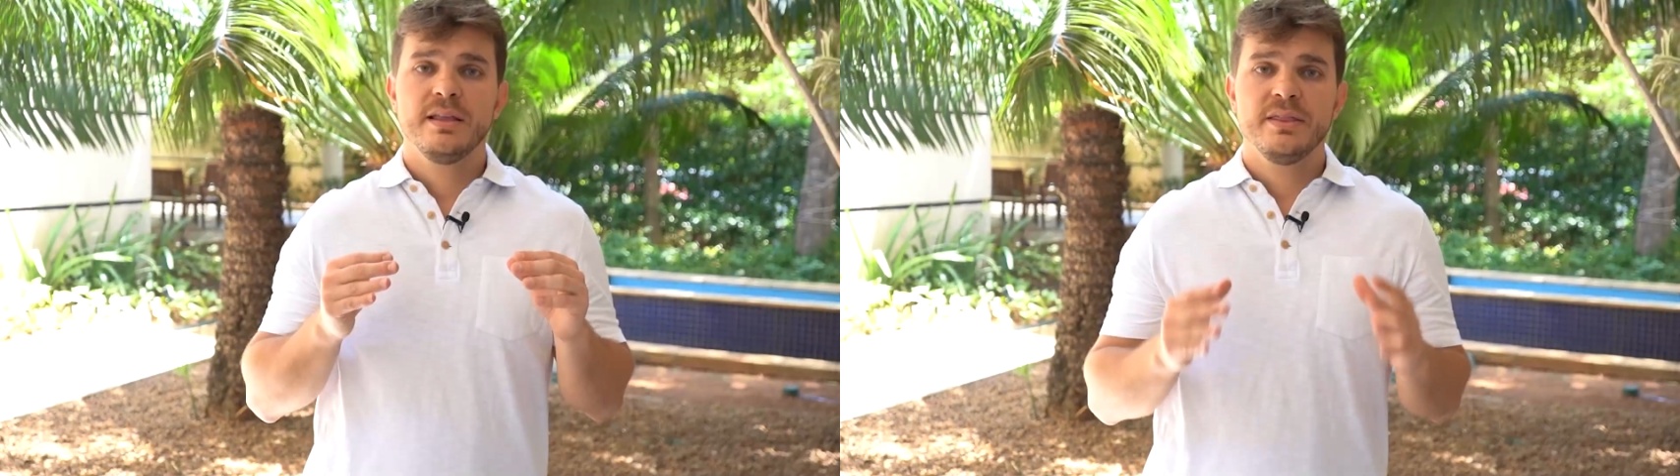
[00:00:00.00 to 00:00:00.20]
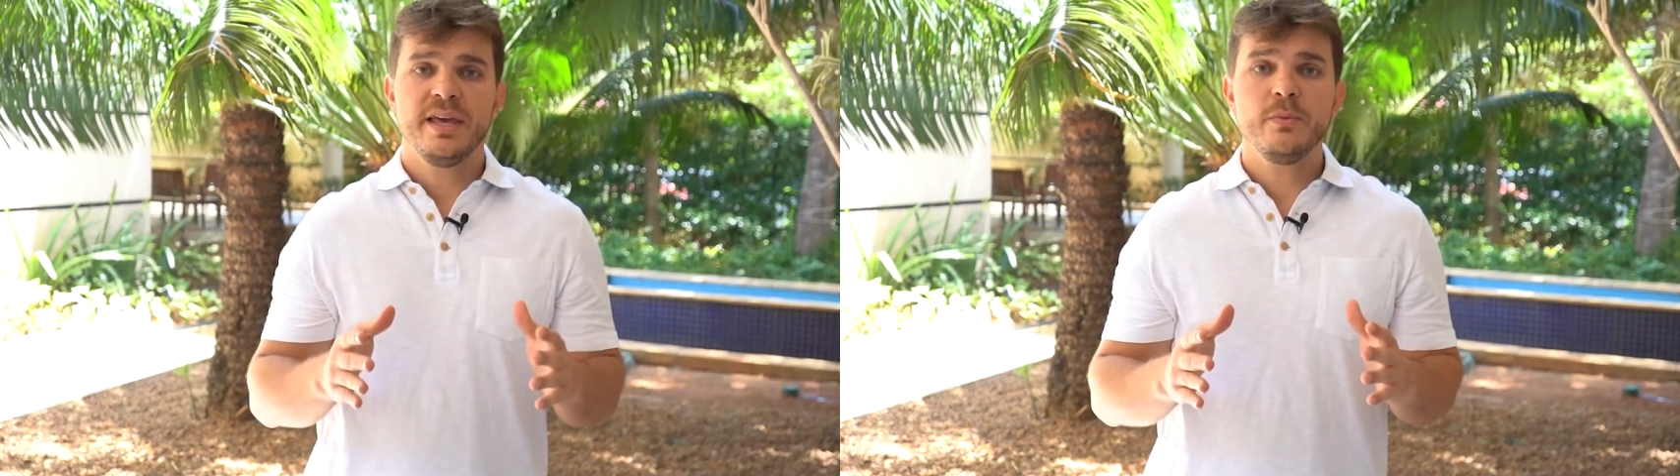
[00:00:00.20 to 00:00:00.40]

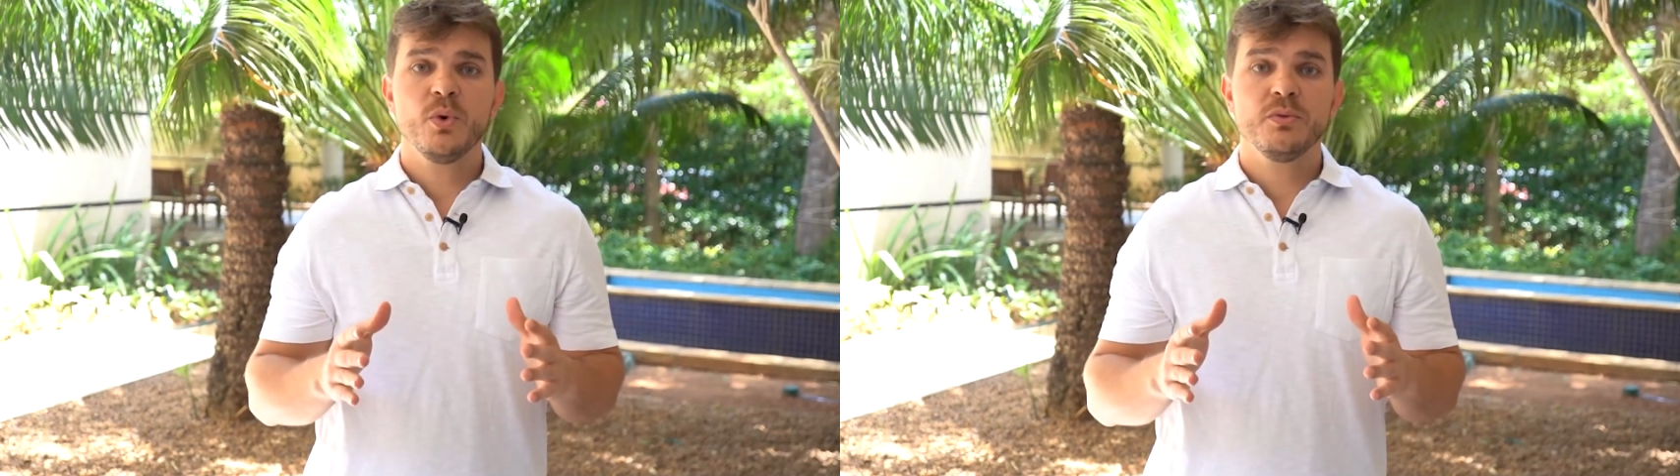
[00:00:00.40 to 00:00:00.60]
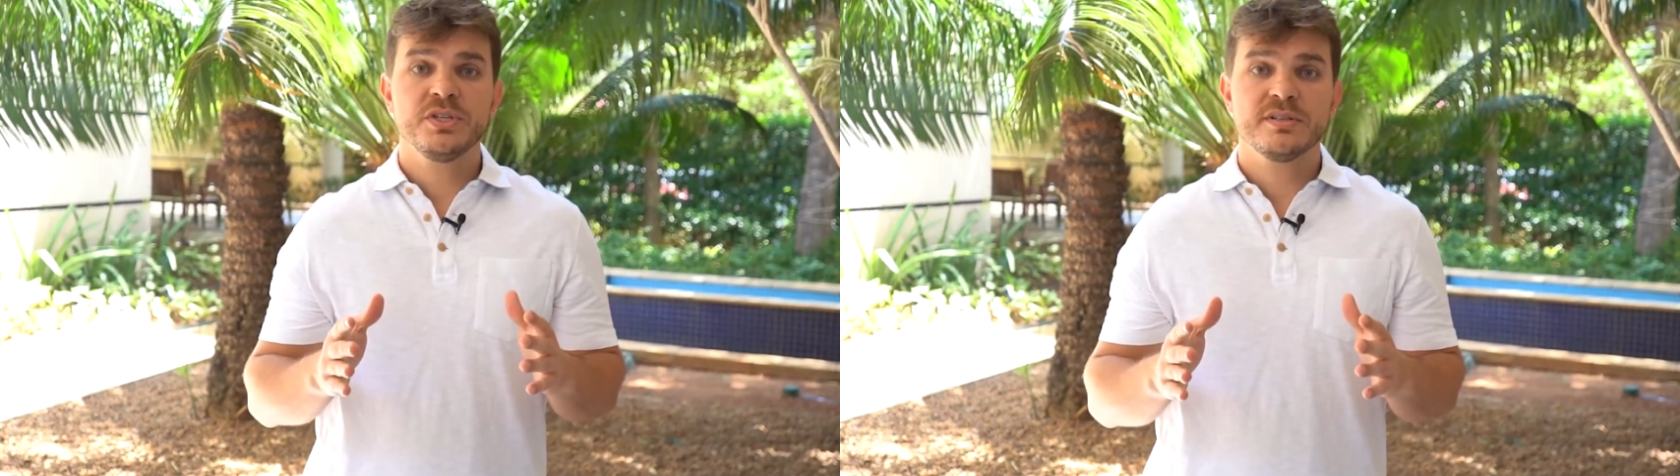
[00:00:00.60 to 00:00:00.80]
Then
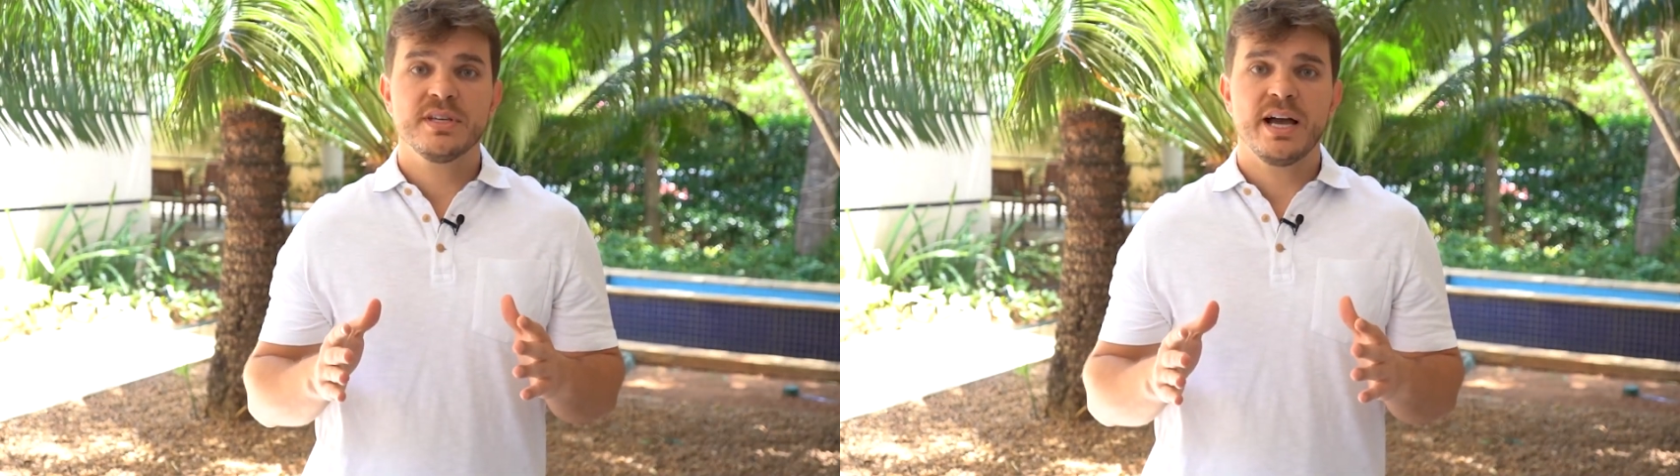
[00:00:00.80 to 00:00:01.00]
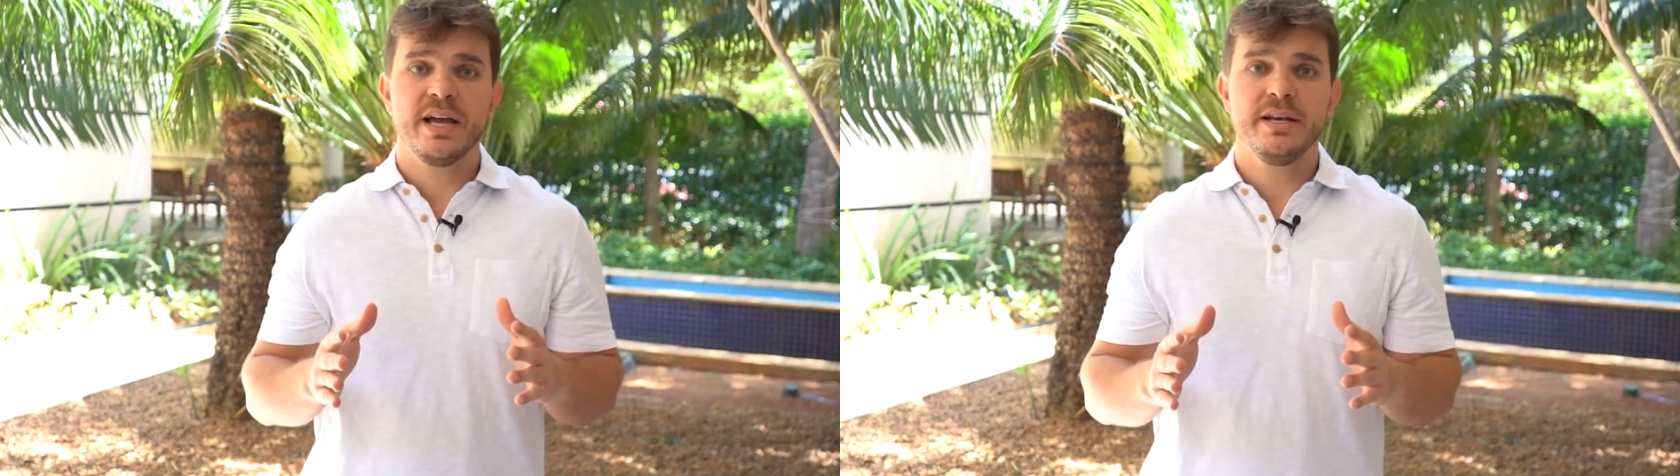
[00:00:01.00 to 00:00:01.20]
we'll
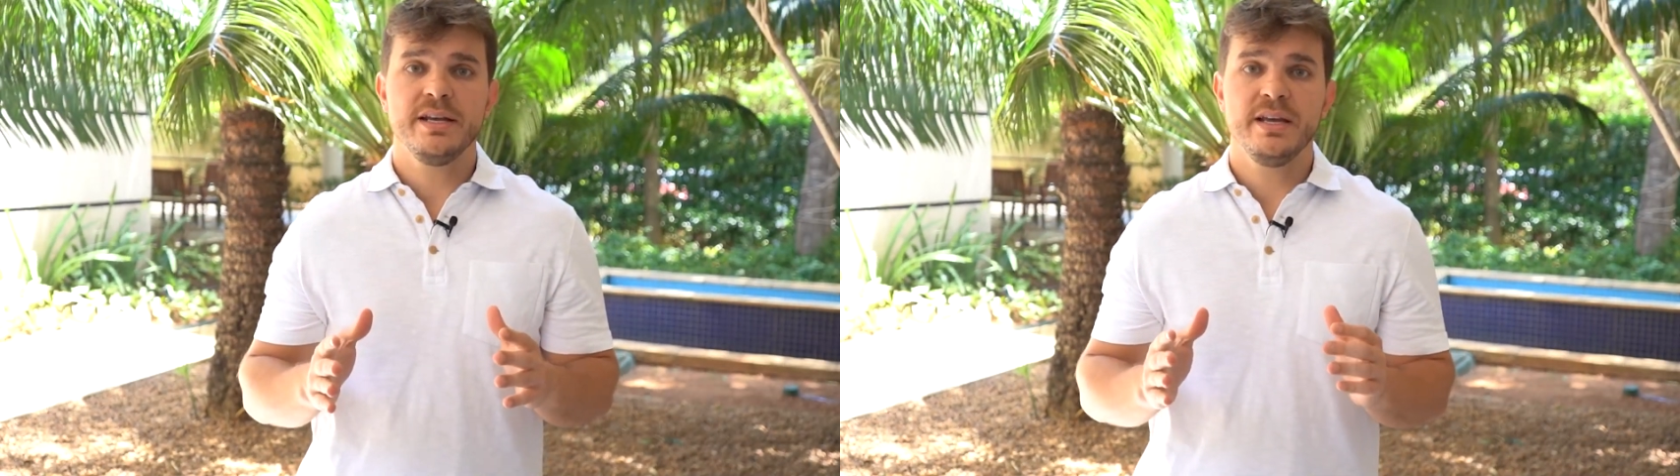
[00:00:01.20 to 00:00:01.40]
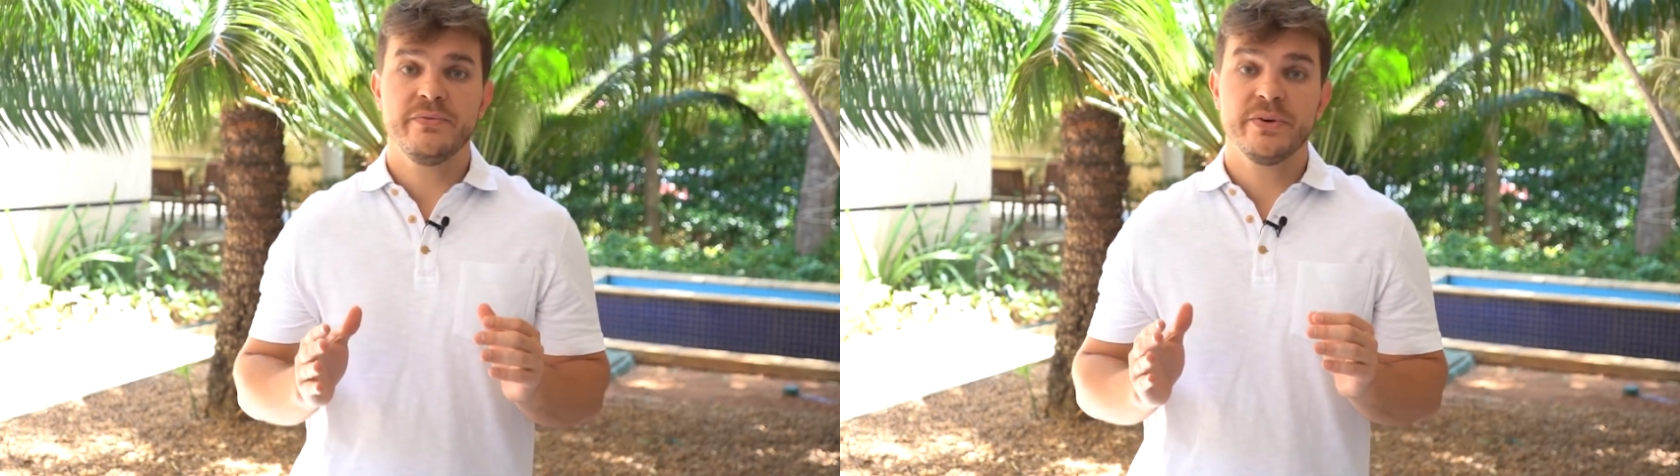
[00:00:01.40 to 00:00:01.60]
decide
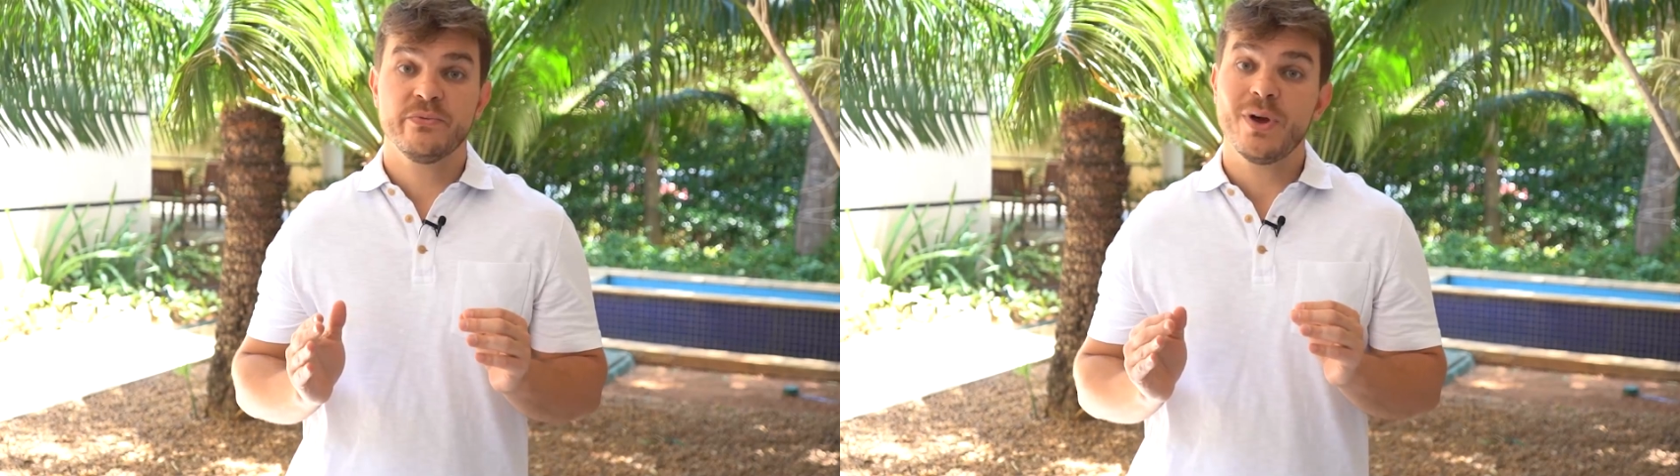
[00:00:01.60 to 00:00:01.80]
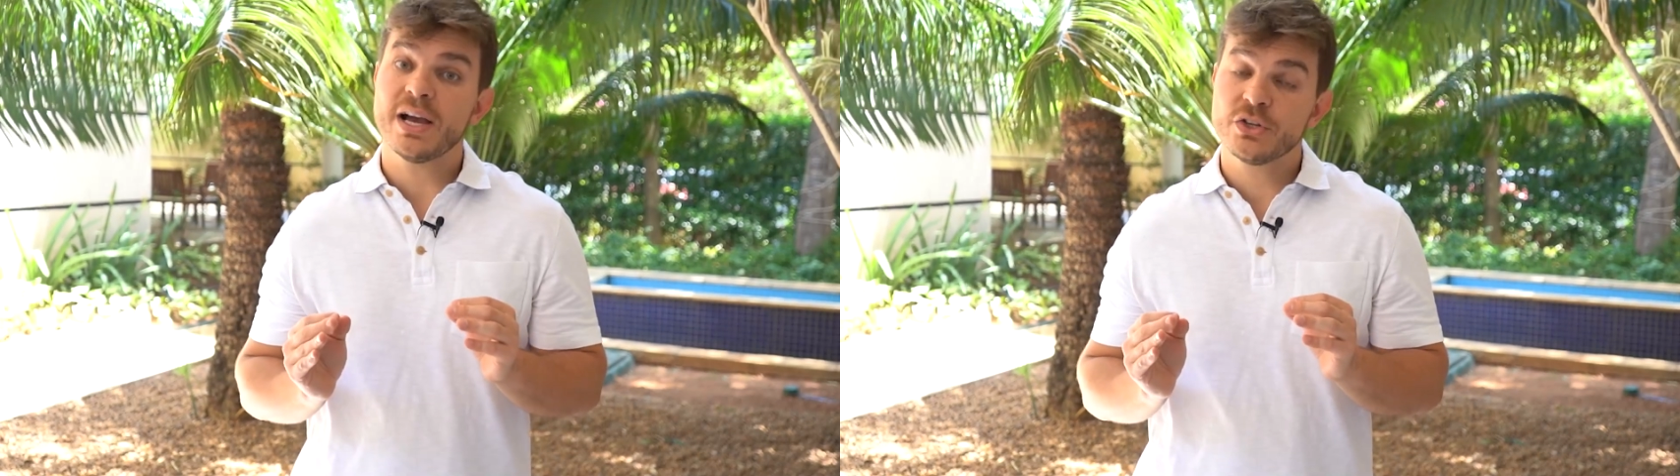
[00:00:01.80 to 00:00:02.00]
if the
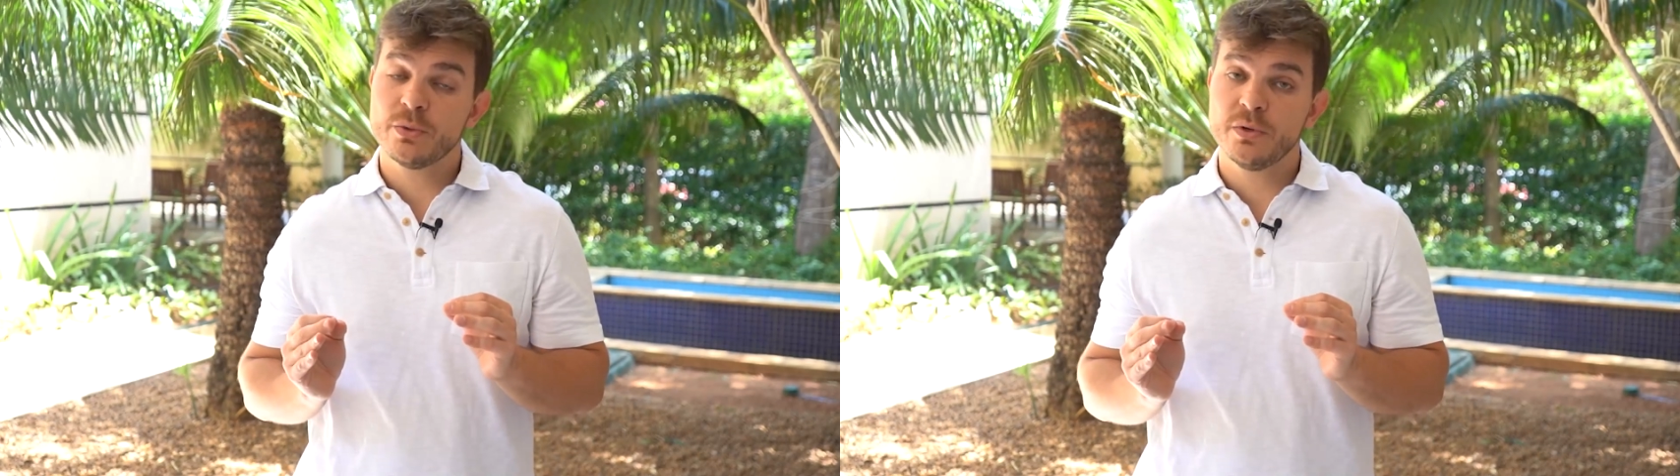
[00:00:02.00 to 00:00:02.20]
fracture